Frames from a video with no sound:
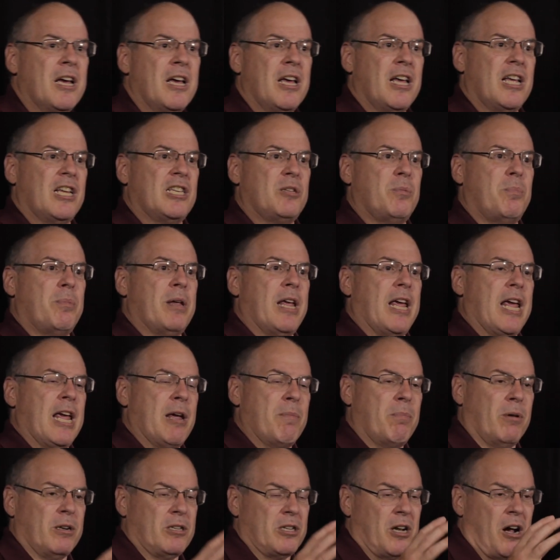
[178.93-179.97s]
is be
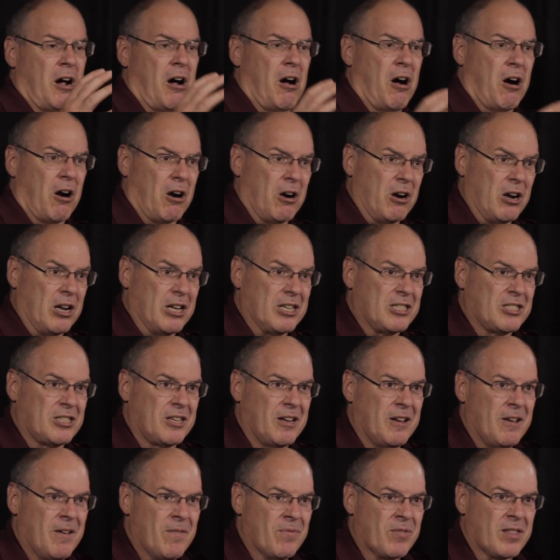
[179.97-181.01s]
able to harness
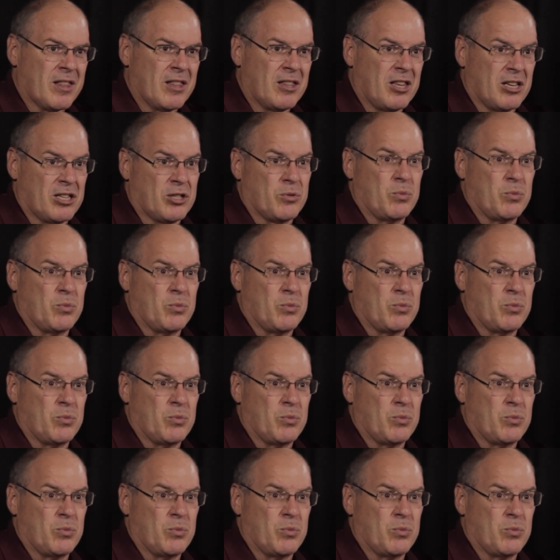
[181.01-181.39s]
the